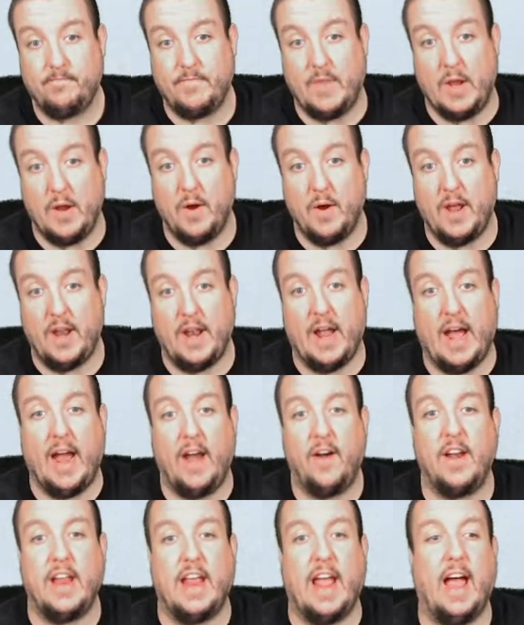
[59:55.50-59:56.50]
You know what? I
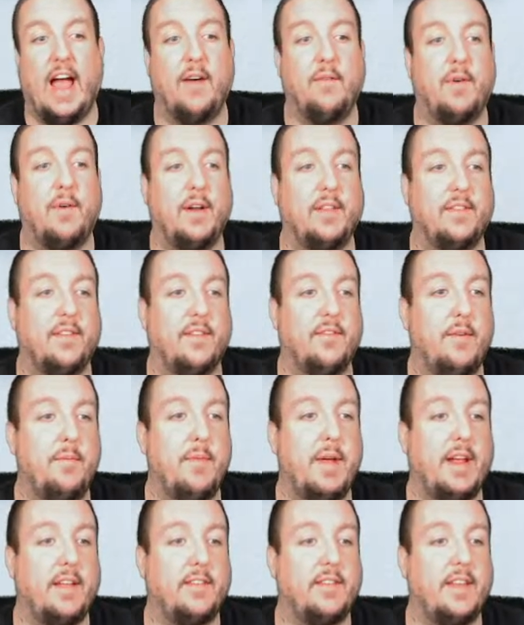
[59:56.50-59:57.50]
already have one, so I'm going to
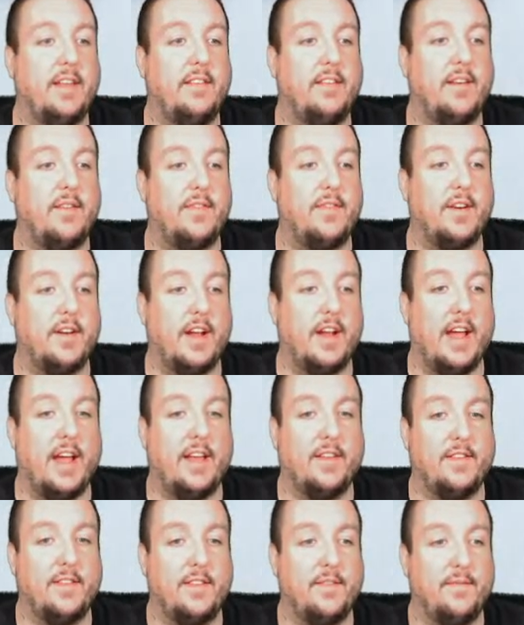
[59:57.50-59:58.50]
make this easier for you
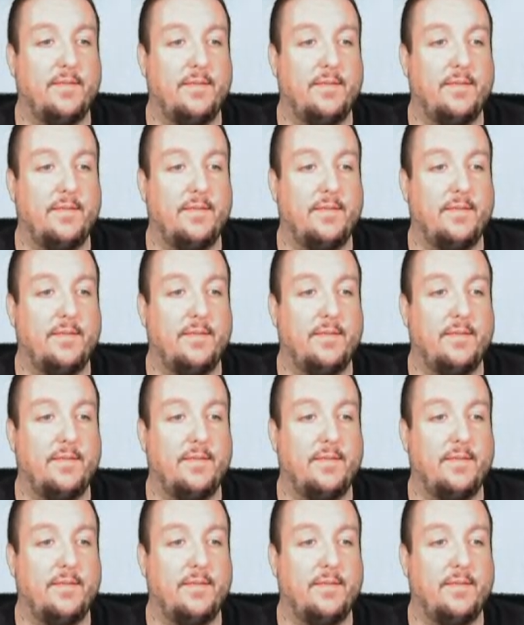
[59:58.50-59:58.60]
guys.